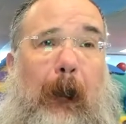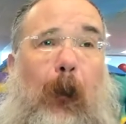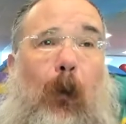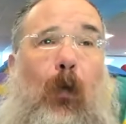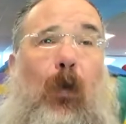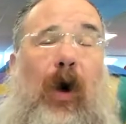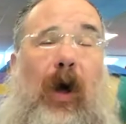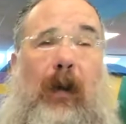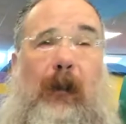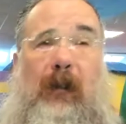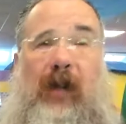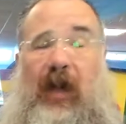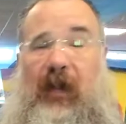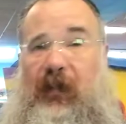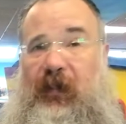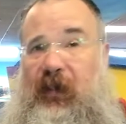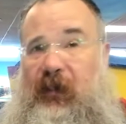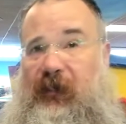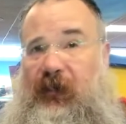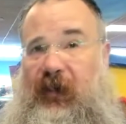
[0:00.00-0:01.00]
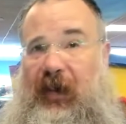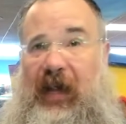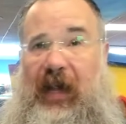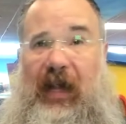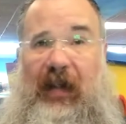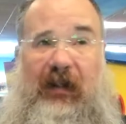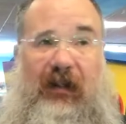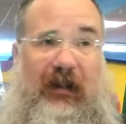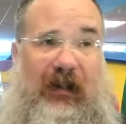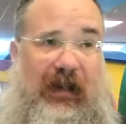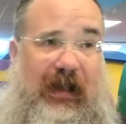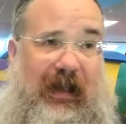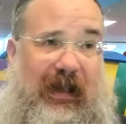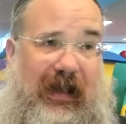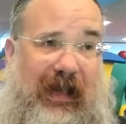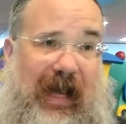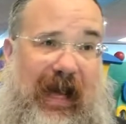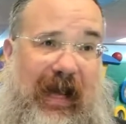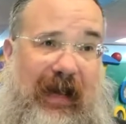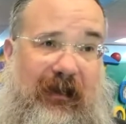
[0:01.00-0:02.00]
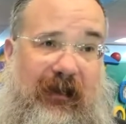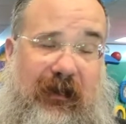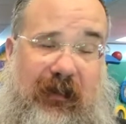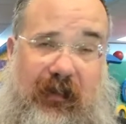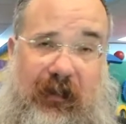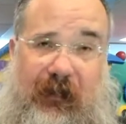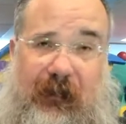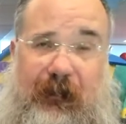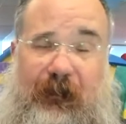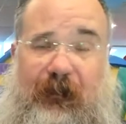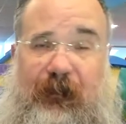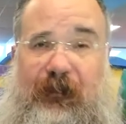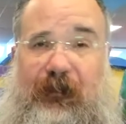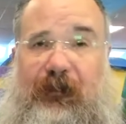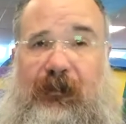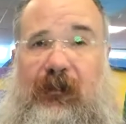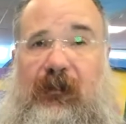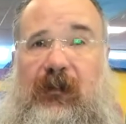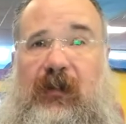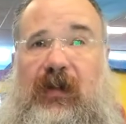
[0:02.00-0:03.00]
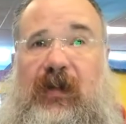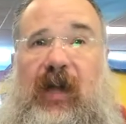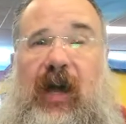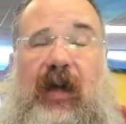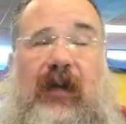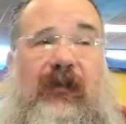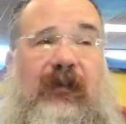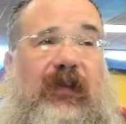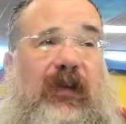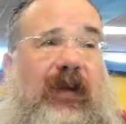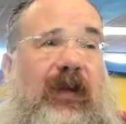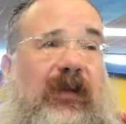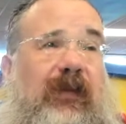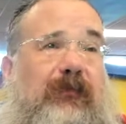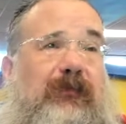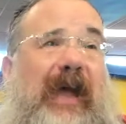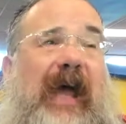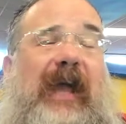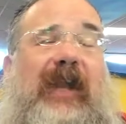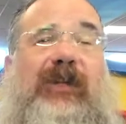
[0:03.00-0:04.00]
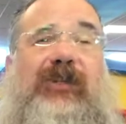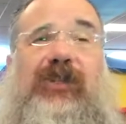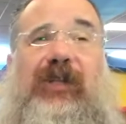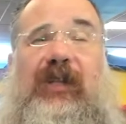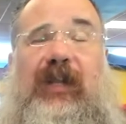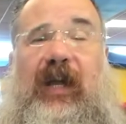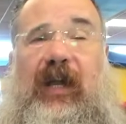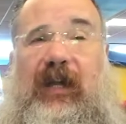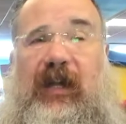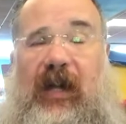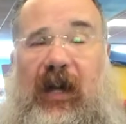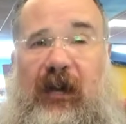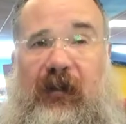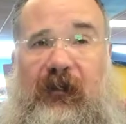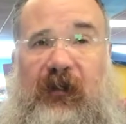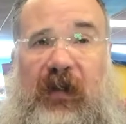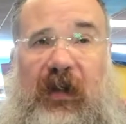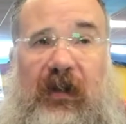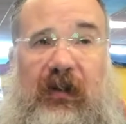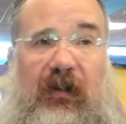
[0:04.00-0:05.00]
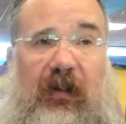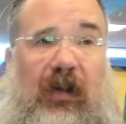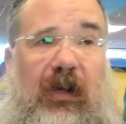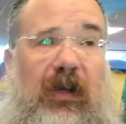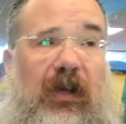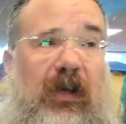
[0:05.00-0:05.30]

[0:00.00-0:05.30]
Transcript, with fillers: one method for handling that conflict, managing that conflict.